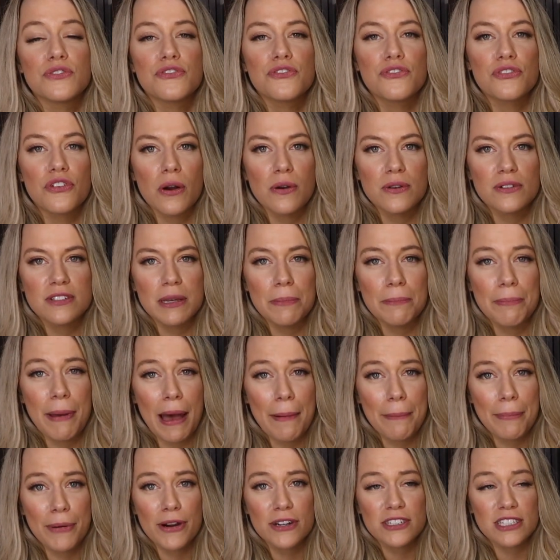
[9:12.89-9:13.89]
frozen
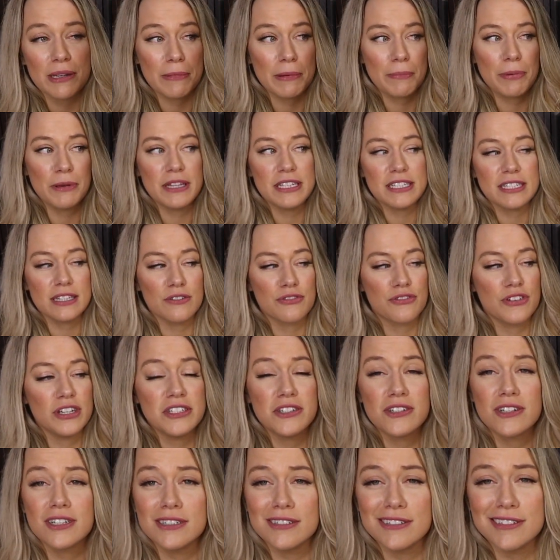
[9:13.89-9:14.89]
peppers, I'm gonna put these in the
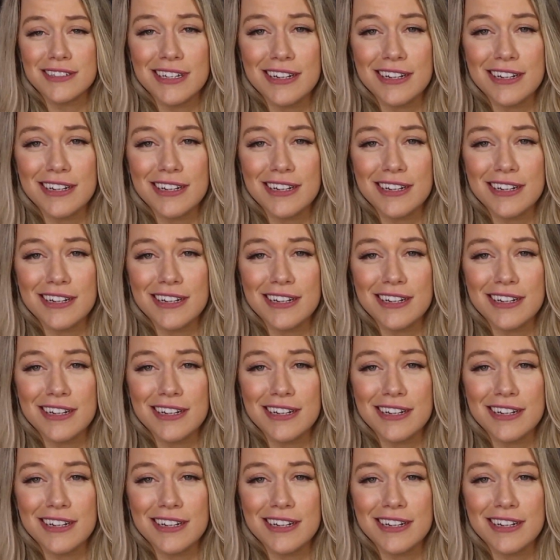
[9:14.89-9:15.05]
freezer because